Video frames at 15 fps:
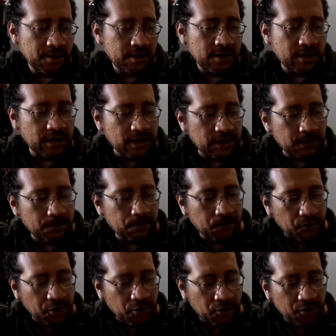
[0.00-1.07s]
He
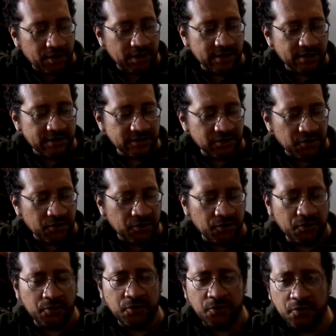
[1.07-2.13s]
broke his
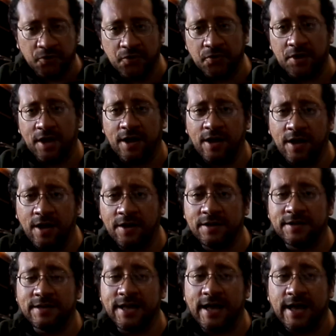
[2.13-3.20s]
own heart
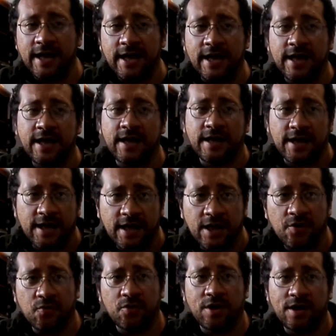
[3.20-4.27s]
and I
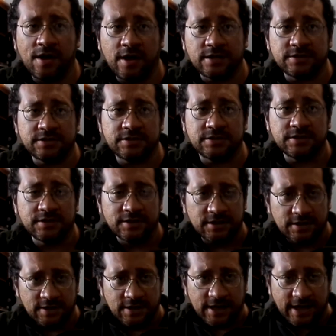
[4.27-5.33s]
watched
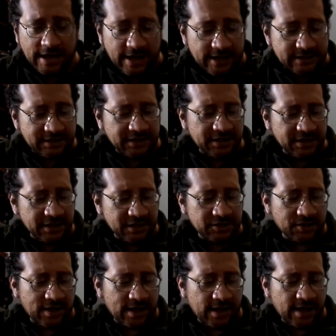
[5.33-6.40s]
as he
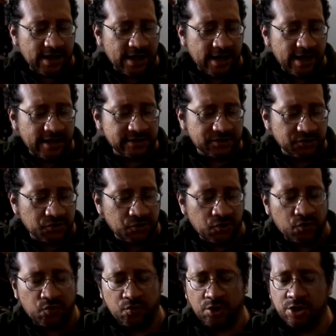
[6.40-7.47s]
tried to
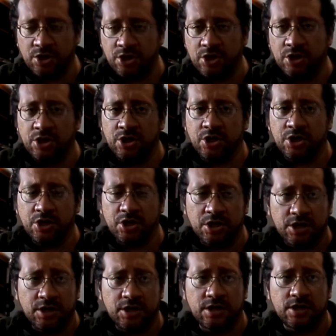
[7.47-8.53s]

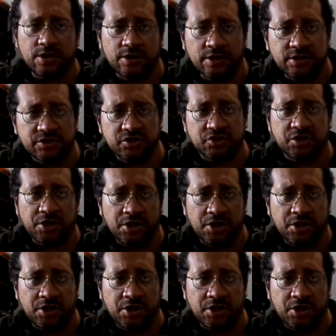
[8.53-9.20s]
reassemble